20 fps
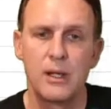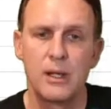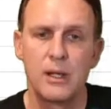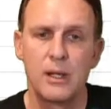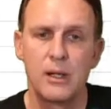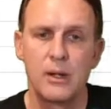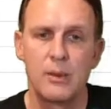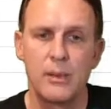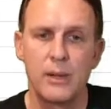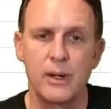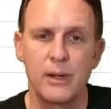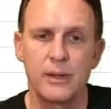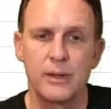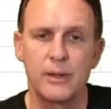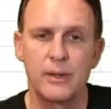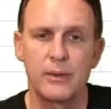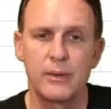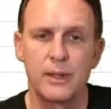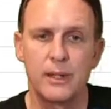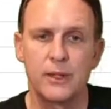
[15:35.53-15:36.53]
When I
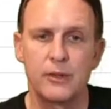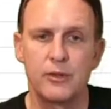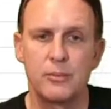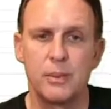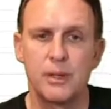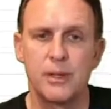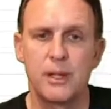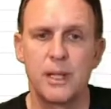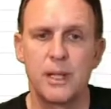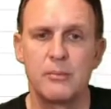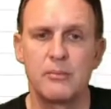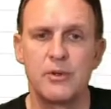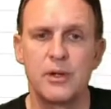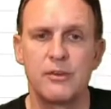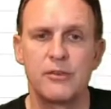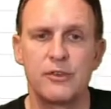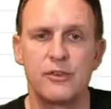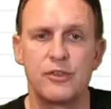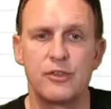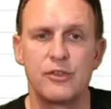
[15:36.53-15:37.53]
go there to my named
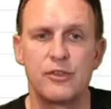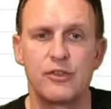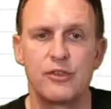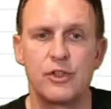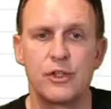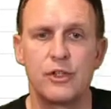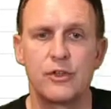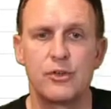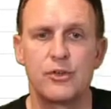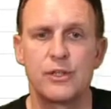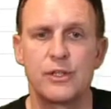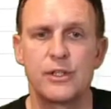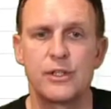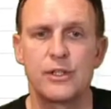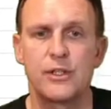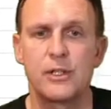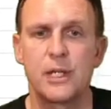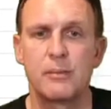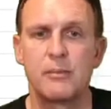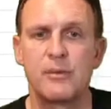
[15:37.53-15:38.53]
references sheet, you'll see the
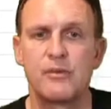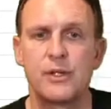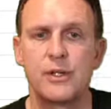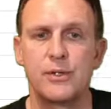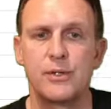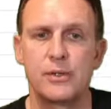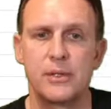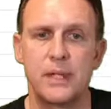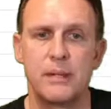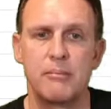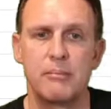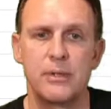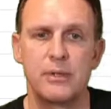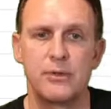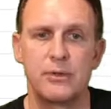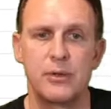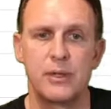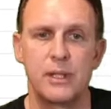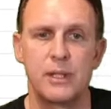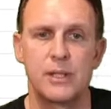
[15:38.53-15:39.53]
sum of those
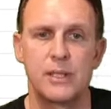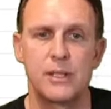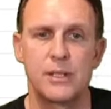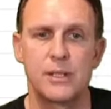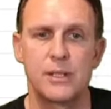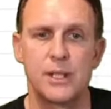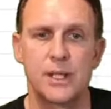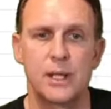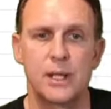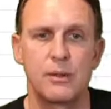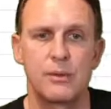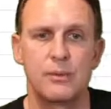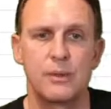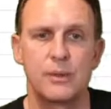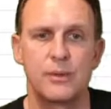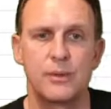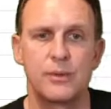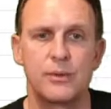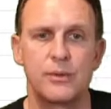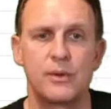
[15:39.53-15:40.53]
numbers is 10. 1,
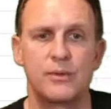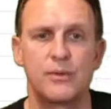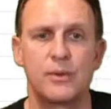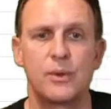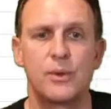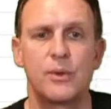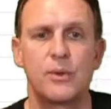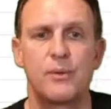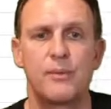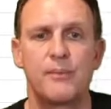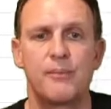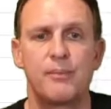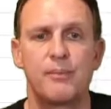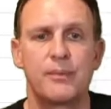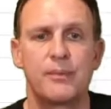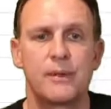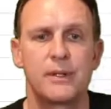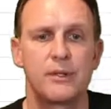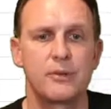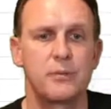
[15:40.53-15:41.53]
2, 3, 4
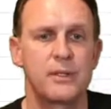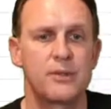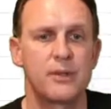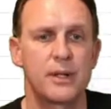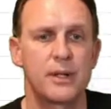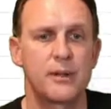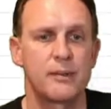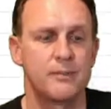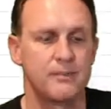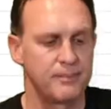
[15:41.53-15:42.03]
gives me 10.